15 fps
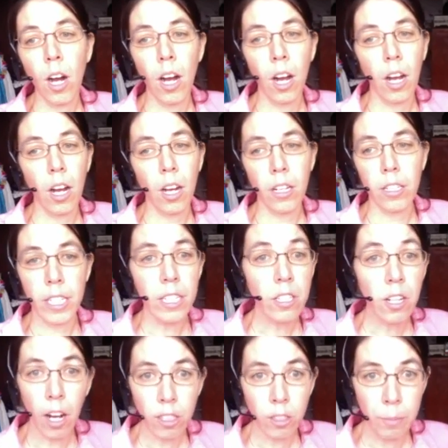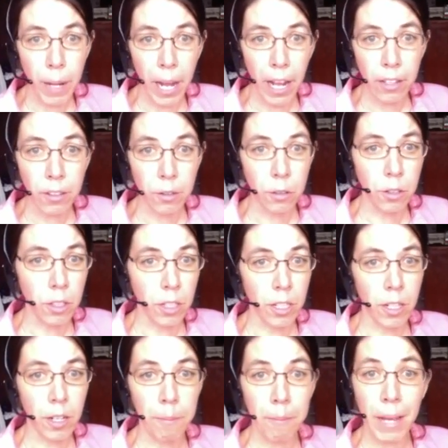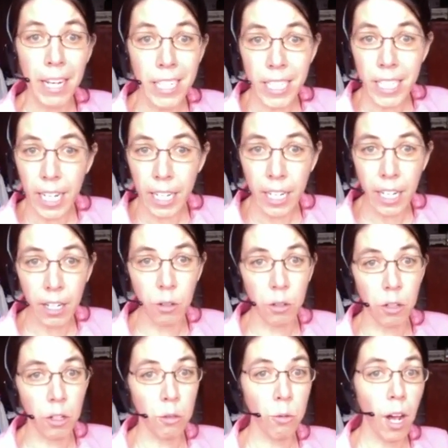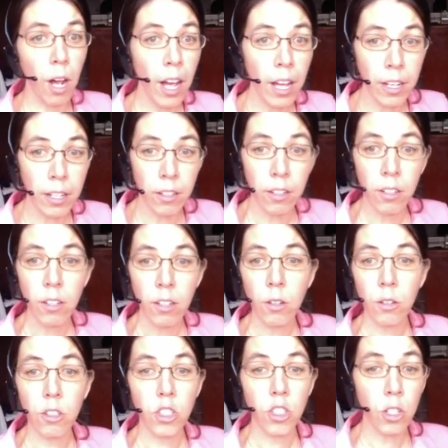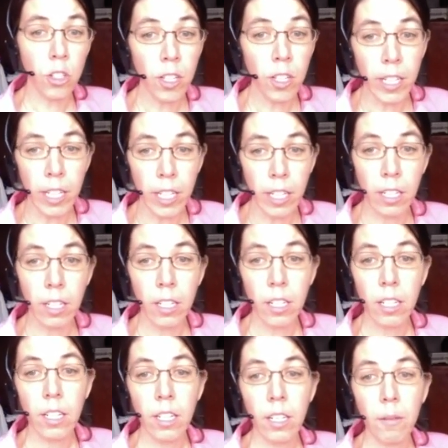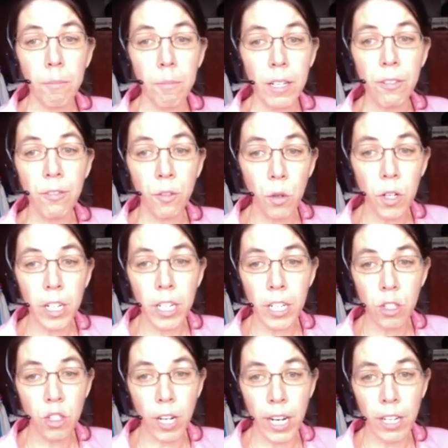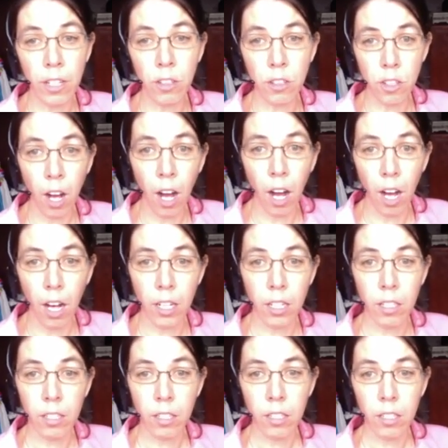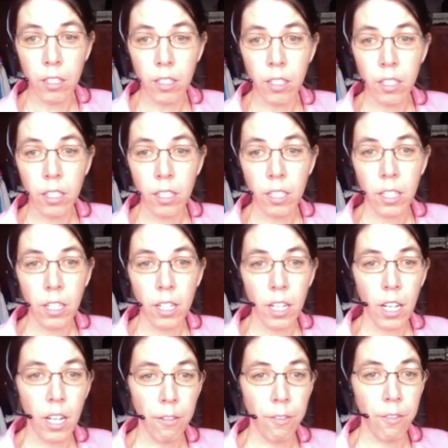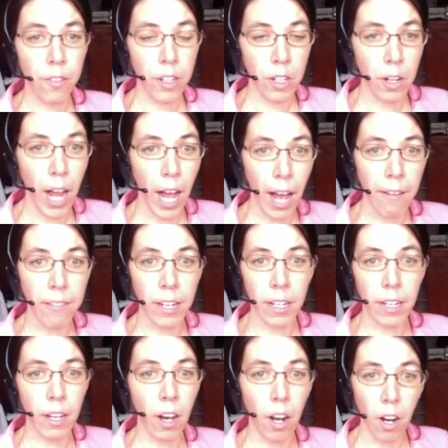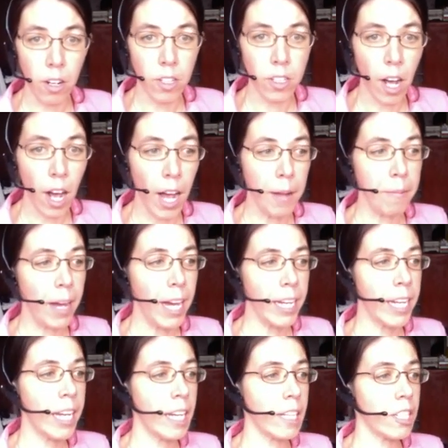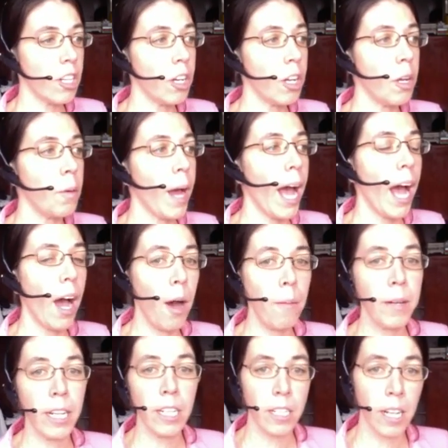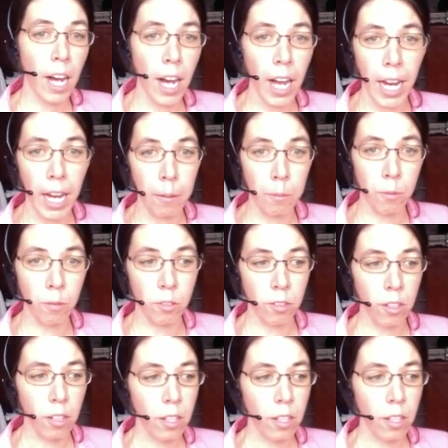a detox bath or meditating or run or journaling before you train your dog if you're having a hard time. I can't tell you how many times